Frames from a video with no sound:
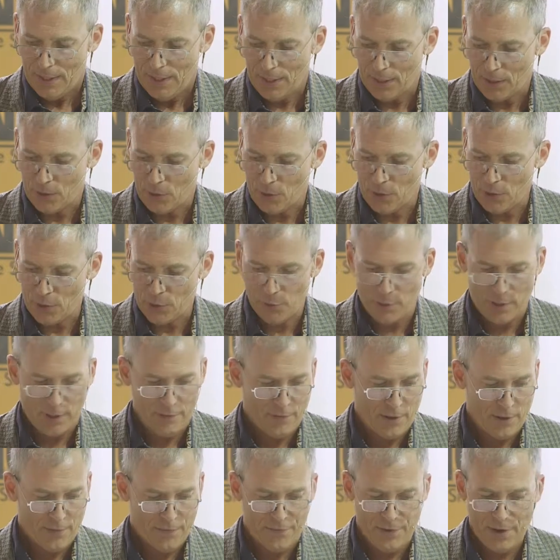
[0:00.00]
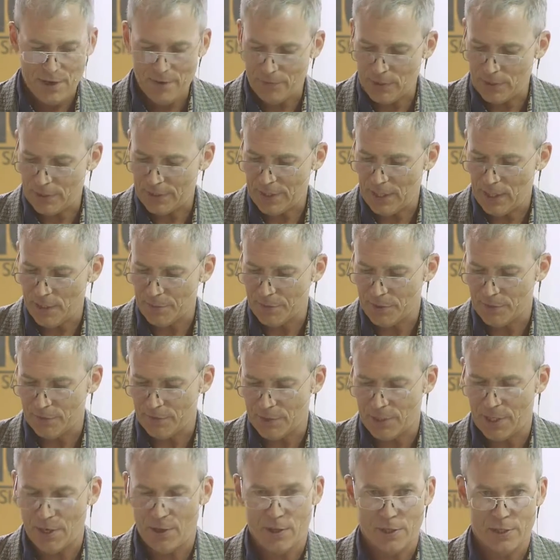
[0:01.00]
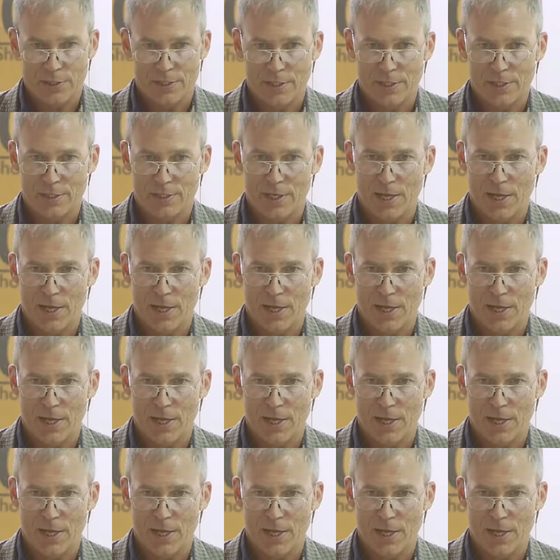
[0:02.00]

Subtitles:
And of course, one of our favorite types of stairs these